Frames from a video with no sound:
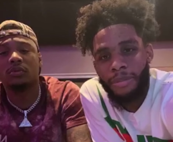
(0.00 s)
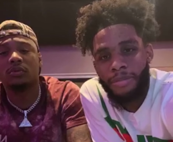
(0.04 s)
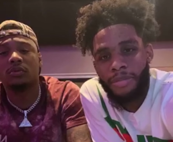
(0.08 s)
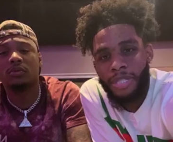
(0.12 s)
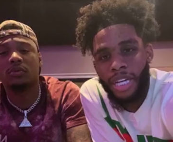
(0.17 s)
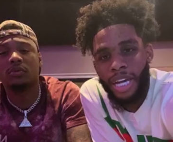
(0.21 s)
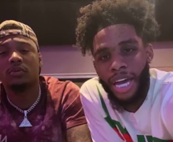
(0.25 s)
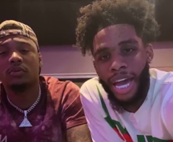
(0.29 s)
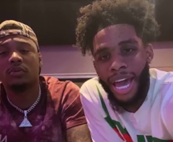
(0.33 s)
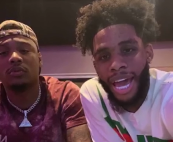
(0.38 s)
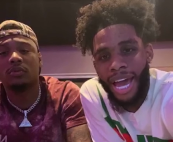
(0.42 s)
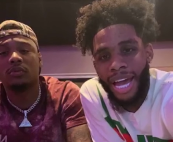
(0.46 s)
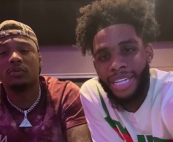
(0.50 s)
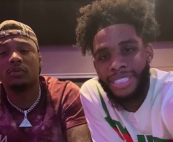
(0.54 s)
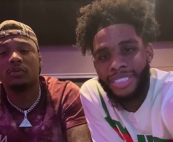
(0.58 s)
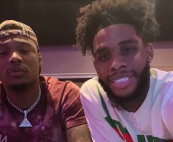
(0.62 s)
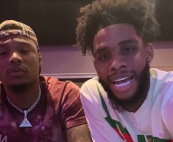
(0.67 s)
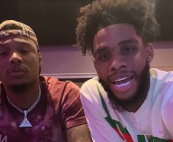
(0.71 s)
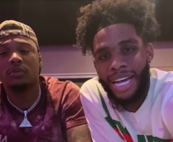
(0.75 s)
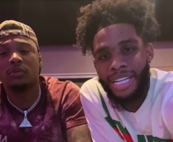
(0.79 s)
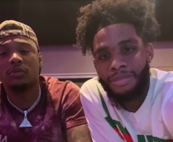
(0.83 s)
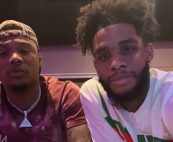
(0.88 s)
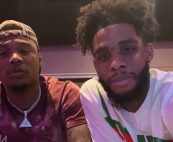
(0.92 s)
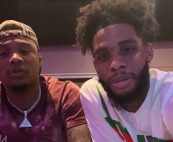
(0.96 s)
Speaker 1: keeps saying add
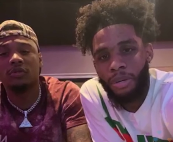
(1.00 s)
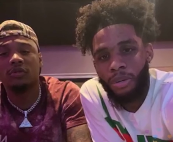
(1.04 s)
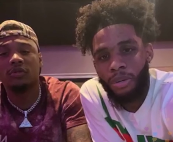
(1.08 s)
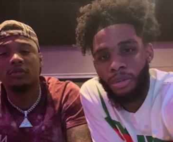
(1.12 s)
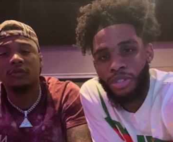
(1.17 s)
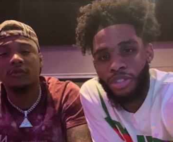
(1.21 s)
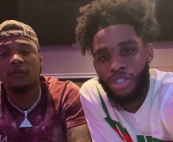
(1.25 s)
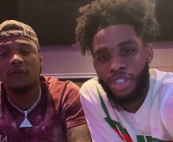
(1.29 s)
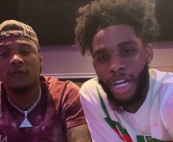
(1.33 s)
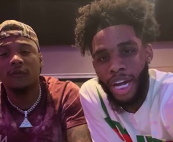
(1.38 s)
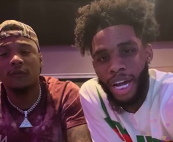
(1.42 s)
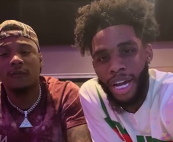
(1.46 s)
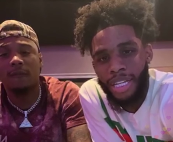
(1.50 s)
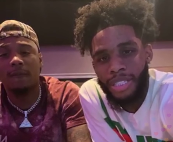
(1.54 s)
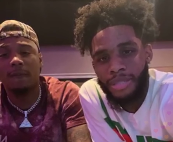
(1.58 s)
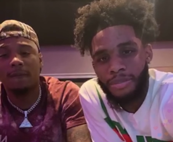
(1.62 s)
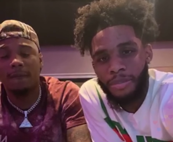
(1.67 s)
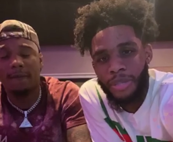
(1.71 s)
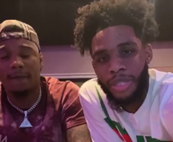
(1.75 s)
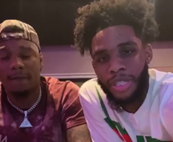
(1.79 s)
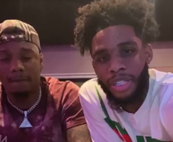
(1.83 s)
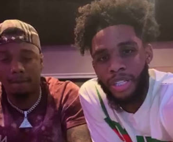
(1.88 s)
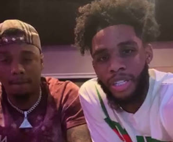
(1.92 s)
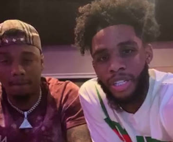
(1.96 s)
Jasmine. Who's
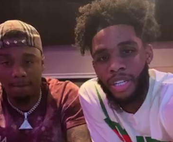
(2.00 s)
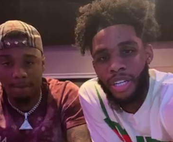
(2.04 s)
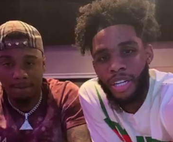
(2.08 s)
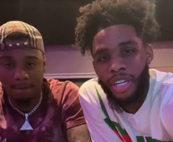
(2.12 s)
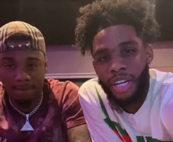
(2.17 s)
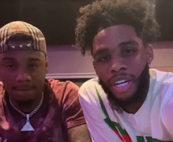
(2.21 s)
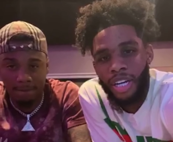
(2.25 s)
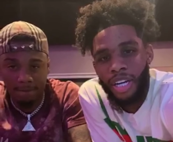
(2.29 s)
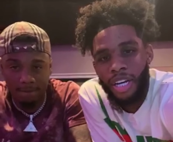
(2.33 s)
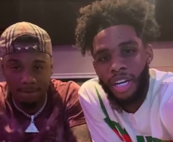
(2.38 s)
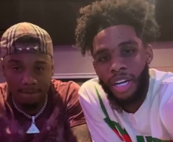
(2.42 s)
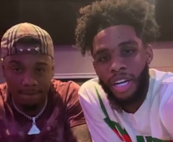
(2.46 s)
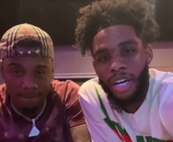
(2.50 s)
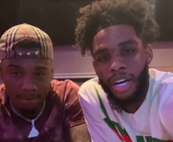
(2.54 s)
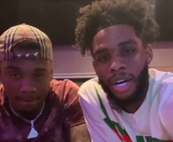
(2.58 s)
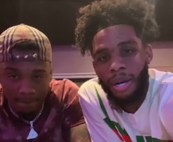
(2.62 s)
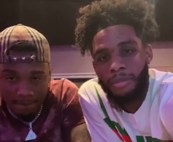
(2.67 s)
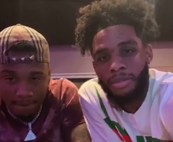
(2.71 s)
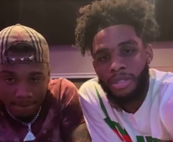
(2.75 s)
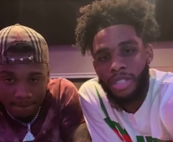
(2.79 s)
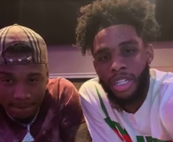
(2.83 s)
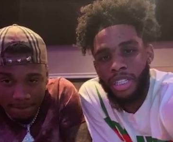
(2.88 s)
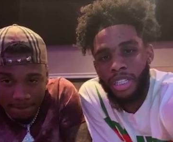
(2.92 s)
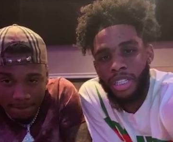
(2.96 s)
Jasmine? Mm-hmm. I'm
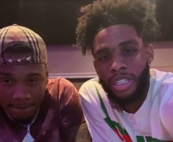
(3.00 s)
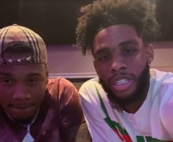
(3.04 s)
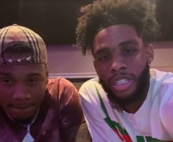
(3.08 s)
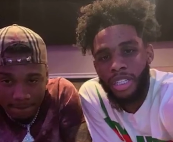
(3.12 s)
trying to